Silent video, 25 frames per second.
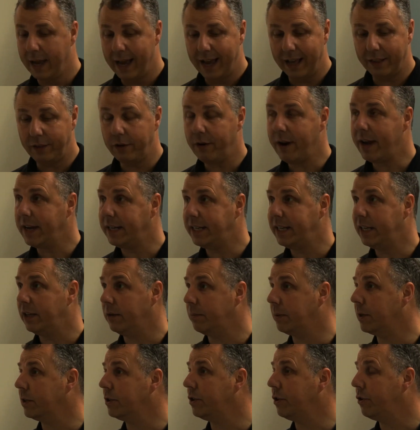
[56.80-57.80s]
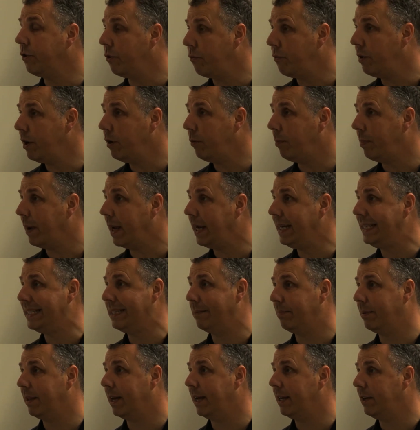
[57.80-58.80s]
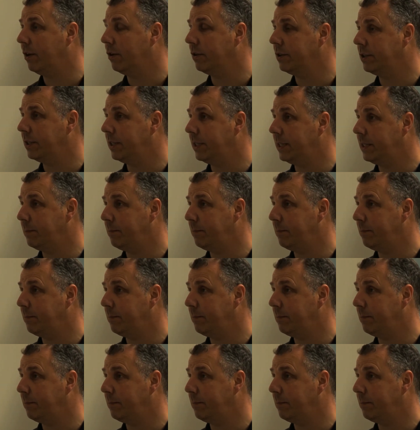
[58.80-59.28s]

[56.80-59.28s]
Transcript: and they're ideal because they're the real paint applied onto this